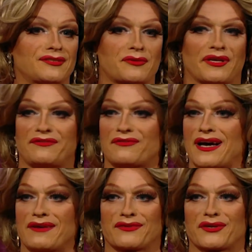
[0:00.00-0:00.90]

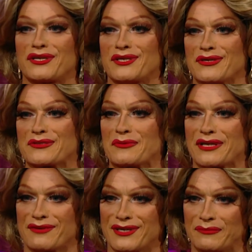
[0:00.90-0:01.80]
25, 30 years or
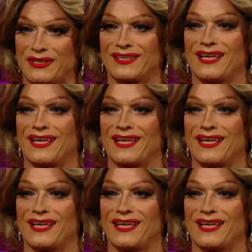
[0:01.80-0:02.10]
whatever,